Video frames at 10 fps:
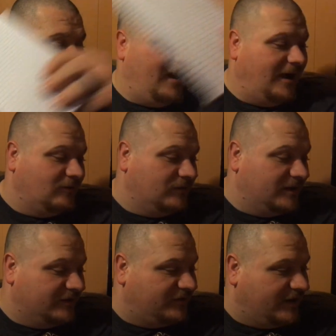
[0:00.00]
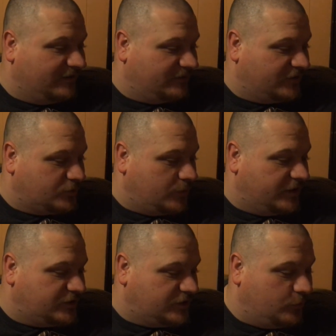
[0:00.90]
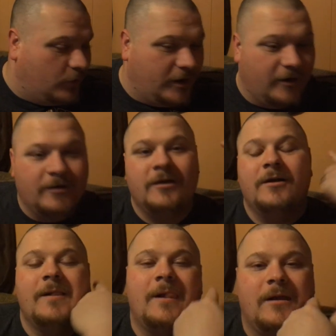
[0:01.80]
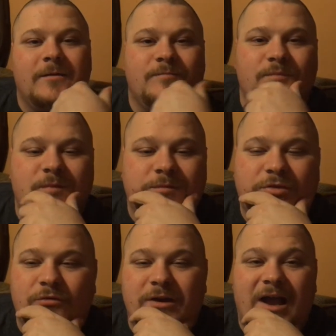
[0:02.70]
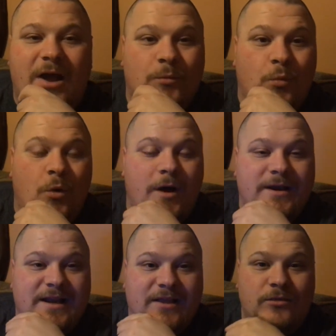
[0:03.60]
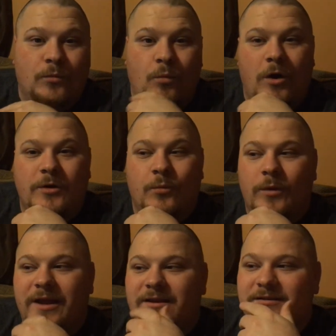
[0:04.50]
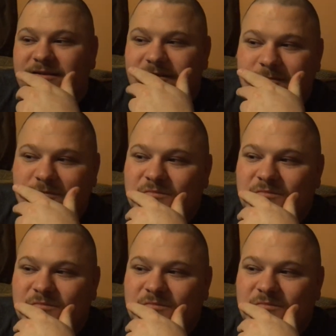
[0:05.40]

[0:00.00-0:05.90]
I don't really see a situation where 3-on-1 and the one wins.